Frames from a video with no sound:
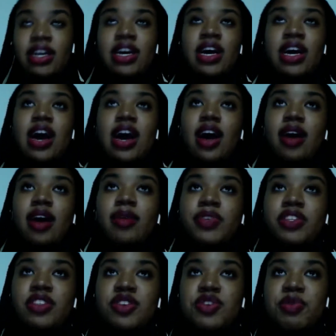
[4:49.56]
the
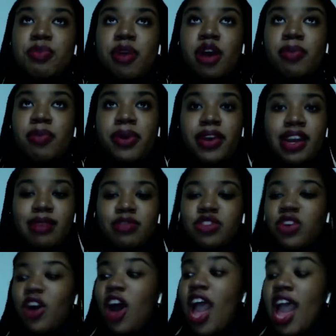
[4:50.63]
teach abroad program, so
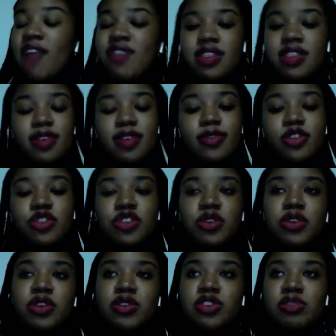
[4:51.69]
everything was so new
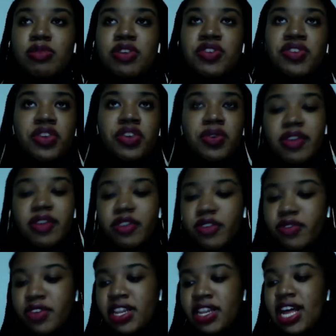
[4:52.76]
to me. She's like, you've never
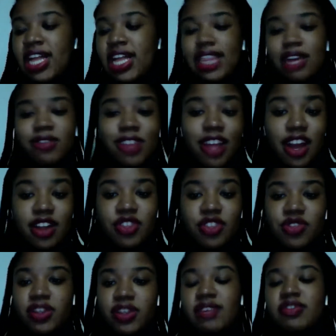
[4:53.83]
even left the country
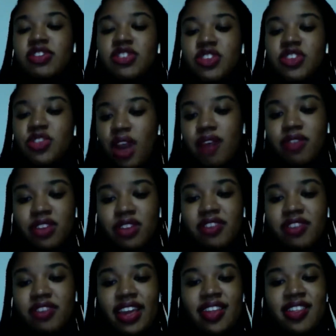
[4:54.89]
even to travel on
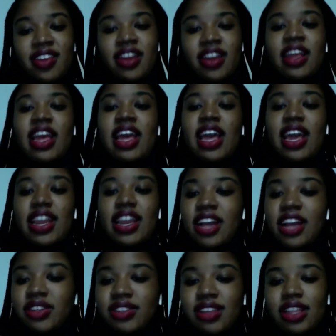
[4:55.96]
vacation, and now you're
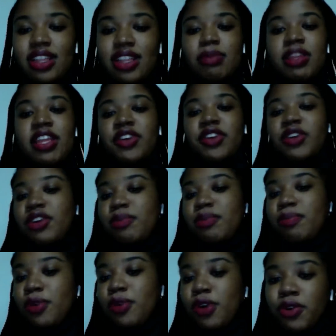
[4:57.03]
telling me that you're going to
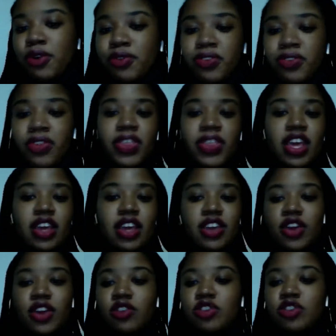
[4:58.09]
move, you know,
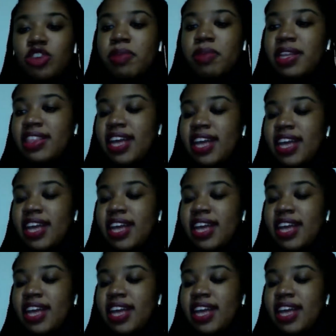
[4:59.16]
so many thousands of
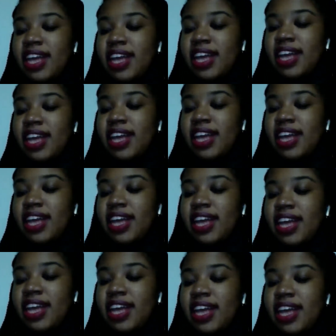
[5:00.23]
miles.
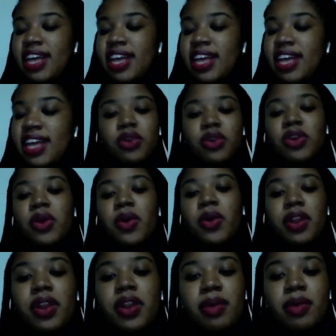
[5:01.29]
miles away
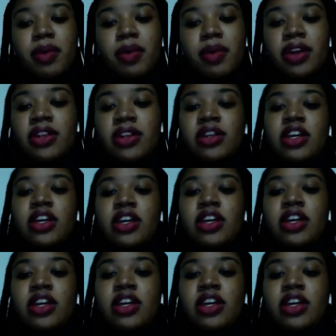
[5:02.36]
yourself. You don't
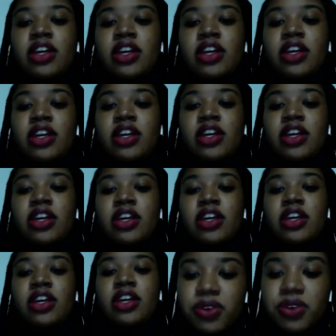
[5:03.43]
know anyone. You
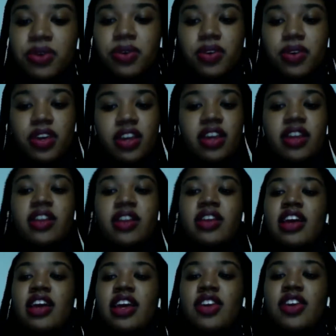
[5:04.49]
don't know how to speak
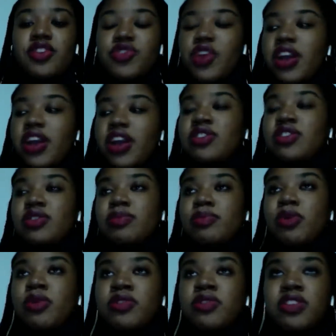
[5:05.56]
Korean. You're trying
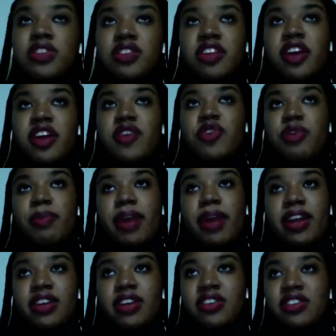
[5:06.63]
to move to this country
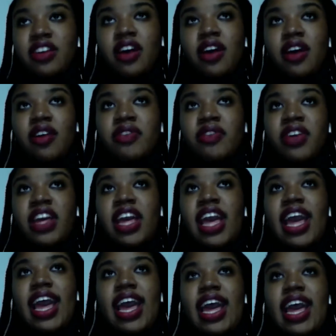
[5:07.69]
by yourself.
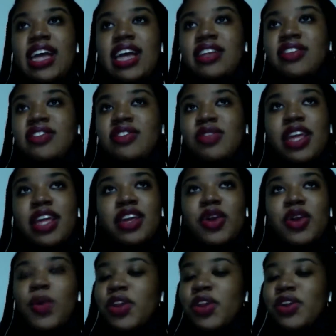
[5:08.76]
And like, you know, what are
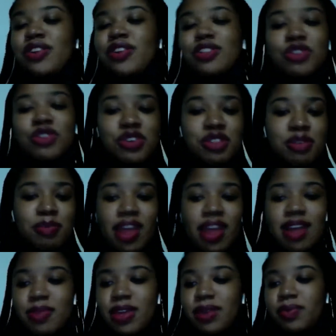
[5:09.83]
you going to do? You're the
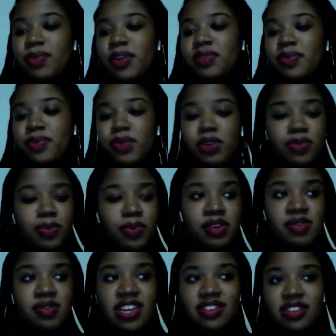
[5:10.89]
baby. We're raised in a
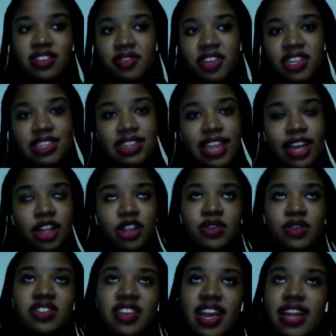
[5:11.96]
very like close,
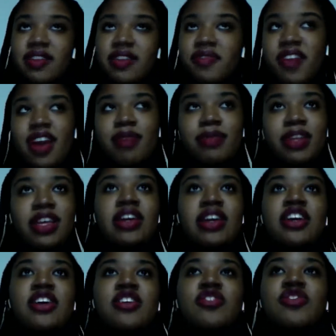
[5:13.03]
tight-knit family.
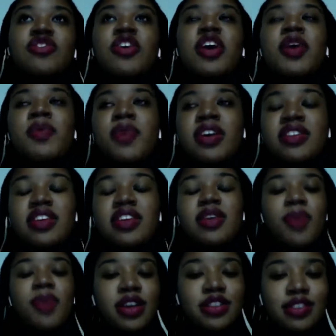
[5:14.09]
So it
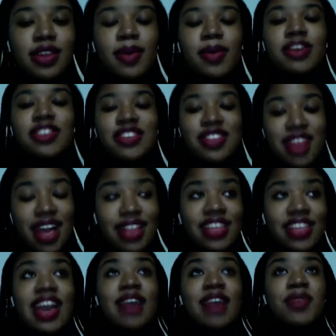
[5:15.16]
was a challenge. I
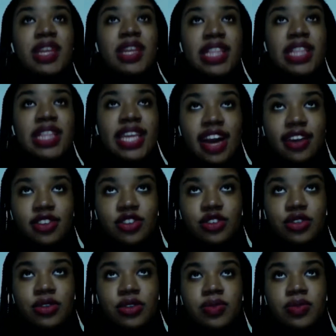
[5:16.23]
really had to